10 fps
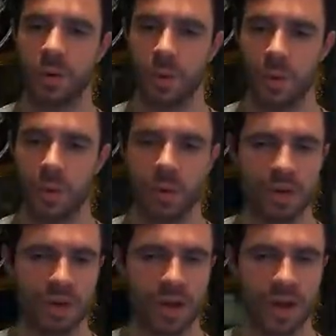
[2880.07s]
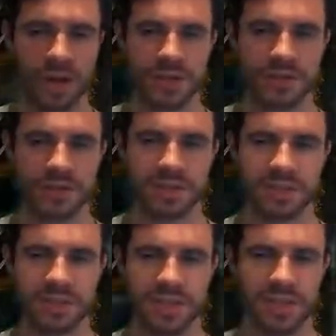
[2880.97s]
all kind of in
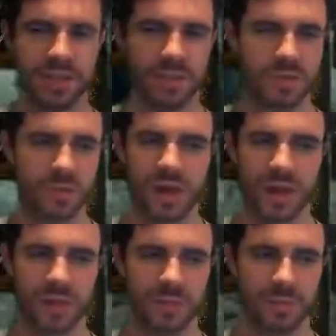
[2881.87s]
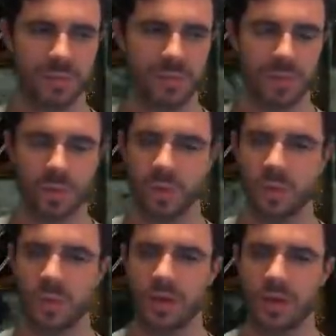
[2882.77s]
it together as well. We're
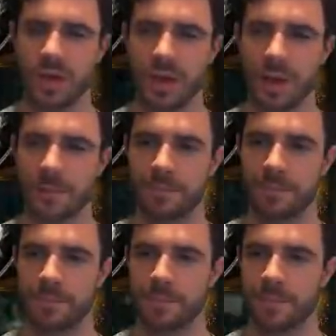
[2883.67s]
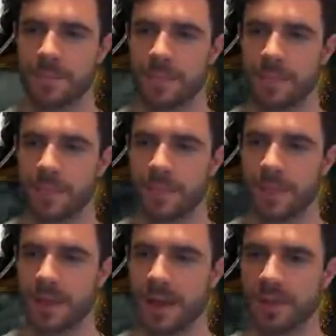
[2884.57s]
all there,
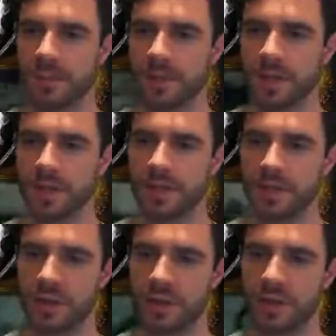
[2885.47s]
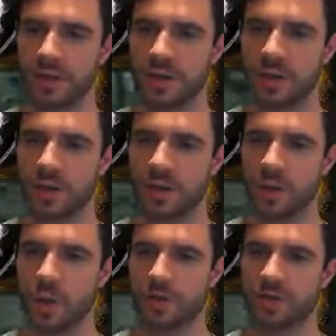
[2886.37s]
helping each other
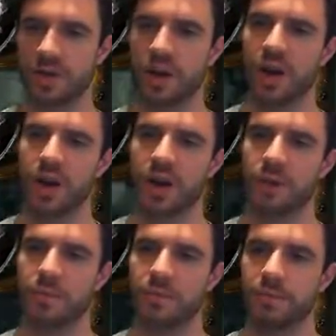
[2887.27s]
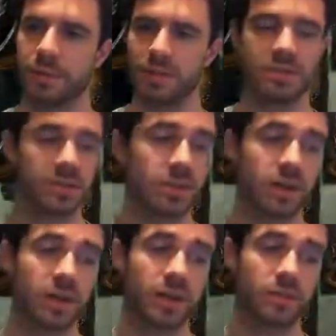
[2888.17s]
not die, but still
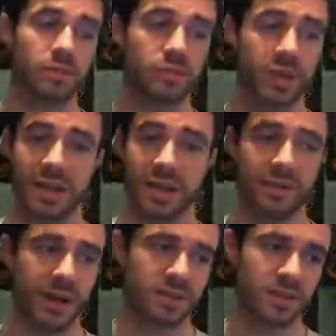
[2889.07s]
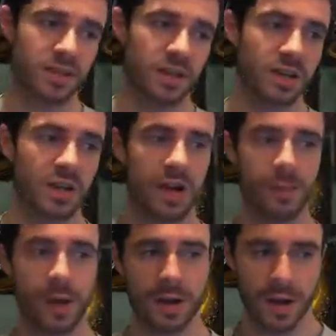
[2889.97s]
dying really fast.
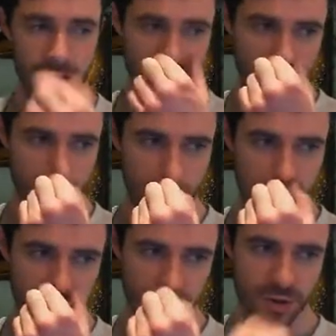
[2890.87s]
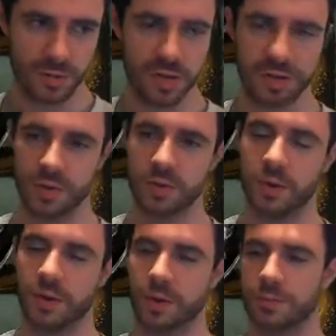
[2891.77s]
Carmine, I am waiting for you, mate. Don't you worry.